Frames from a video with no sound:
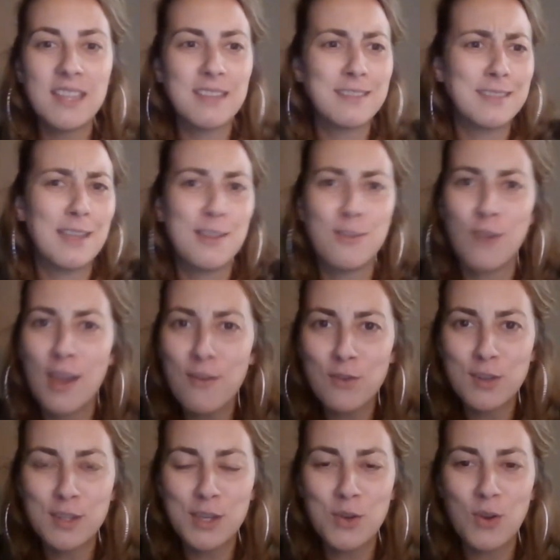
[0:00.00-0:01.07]
They send you
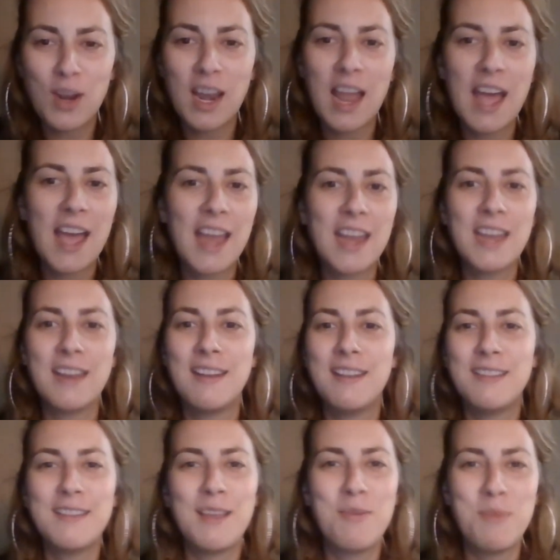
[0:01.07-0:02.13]
everything online.
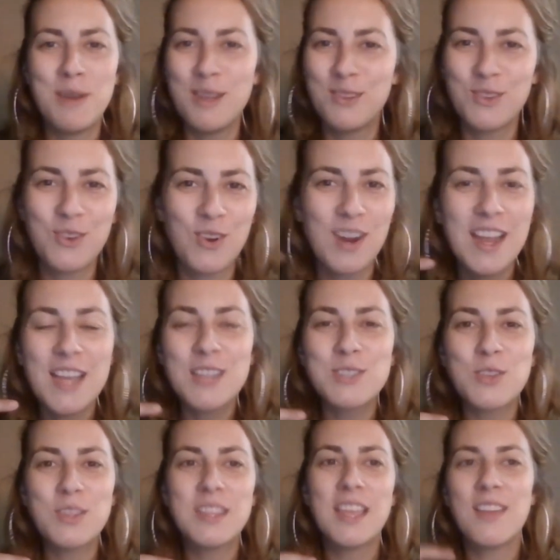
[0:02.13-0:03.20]
They bring to your,
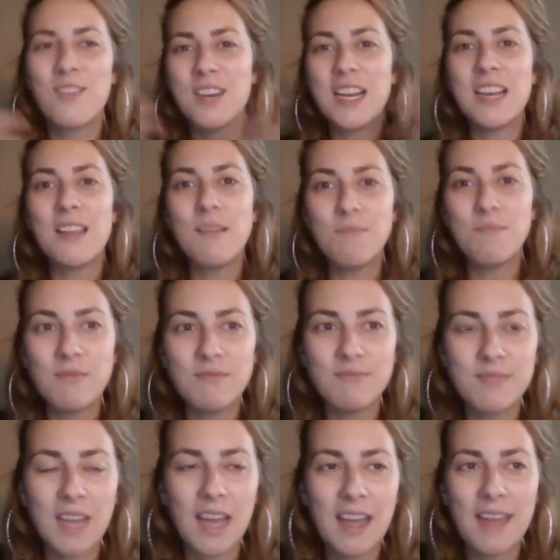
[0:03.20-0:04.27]
so they really
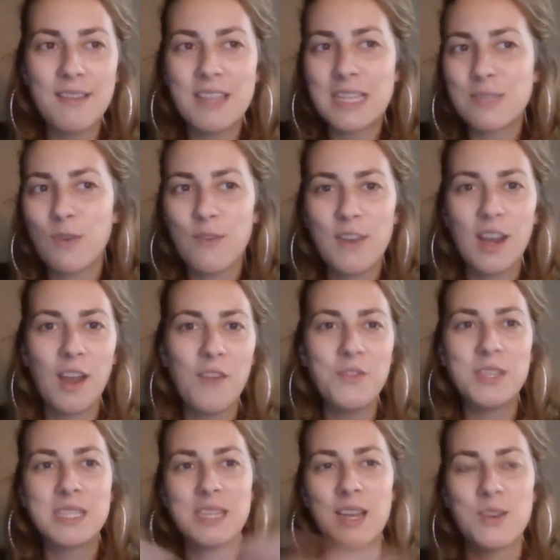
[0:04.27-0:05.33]
that's why we
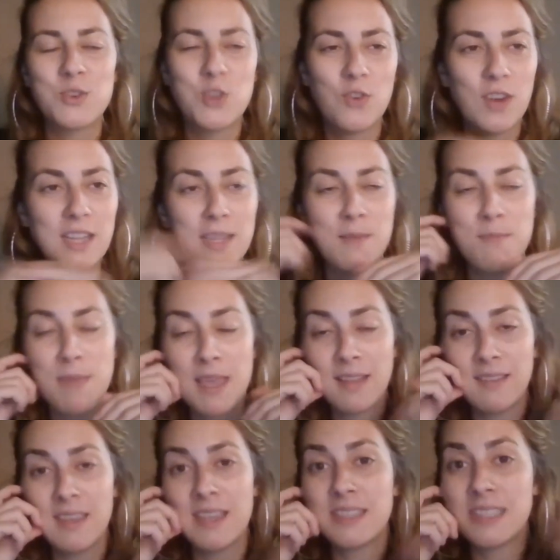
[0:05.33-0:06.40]
love this country, right? They
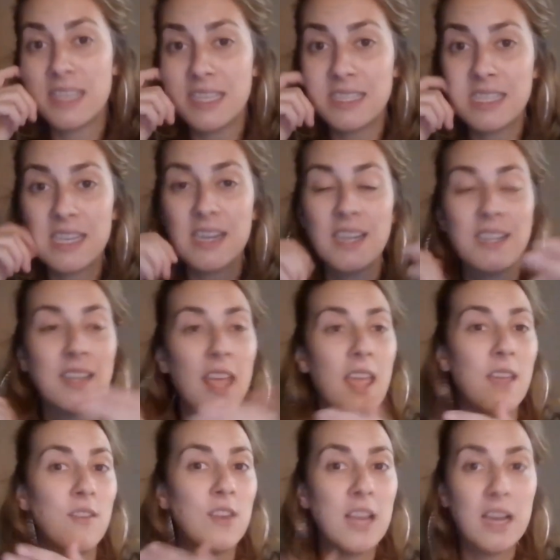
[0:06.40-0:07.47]
make things easier.
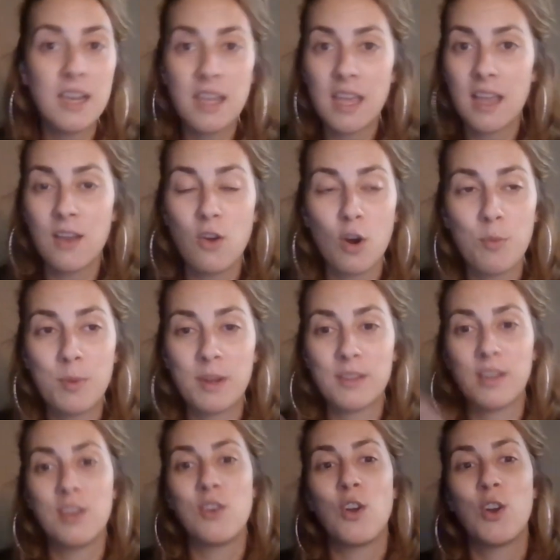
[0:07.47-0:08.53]
They really
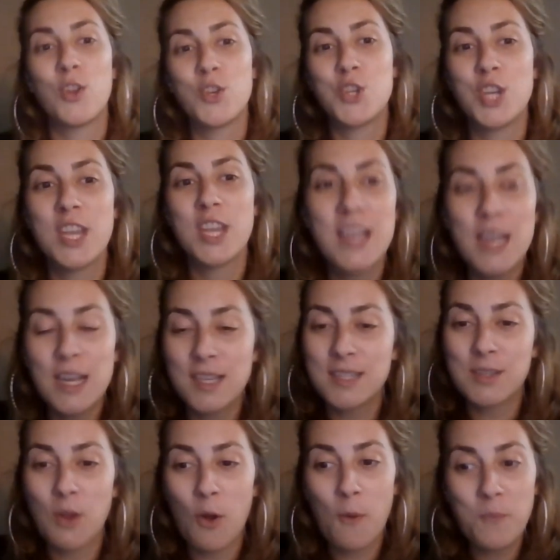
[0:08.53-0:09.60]
incorporate technology.
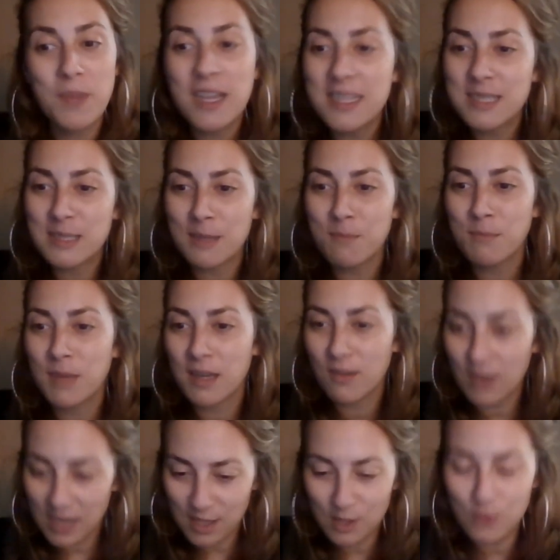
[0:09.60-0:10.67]
So that's some
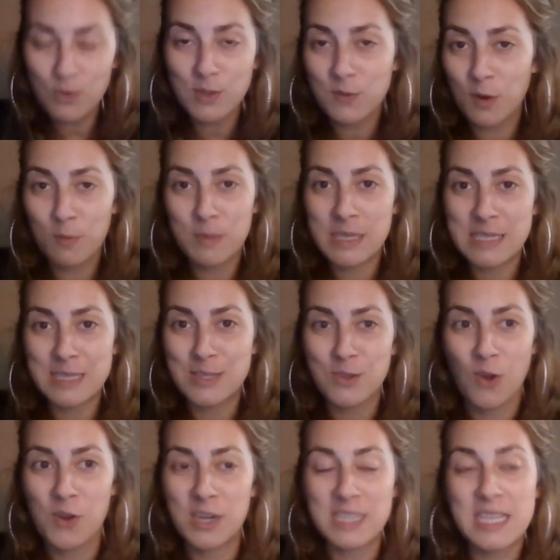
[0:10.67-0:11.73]
great news for business
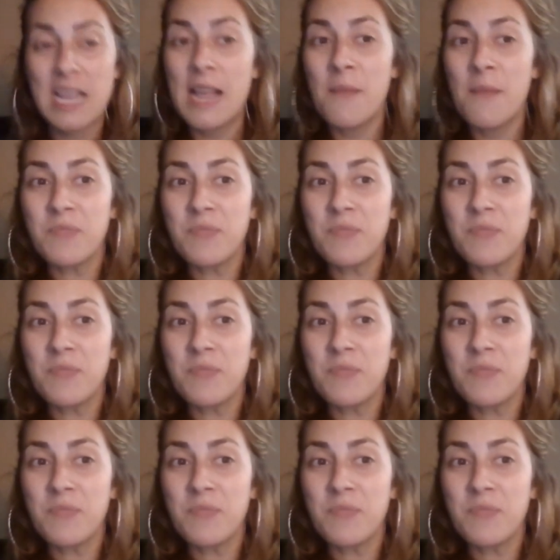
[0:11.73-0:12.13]
owners.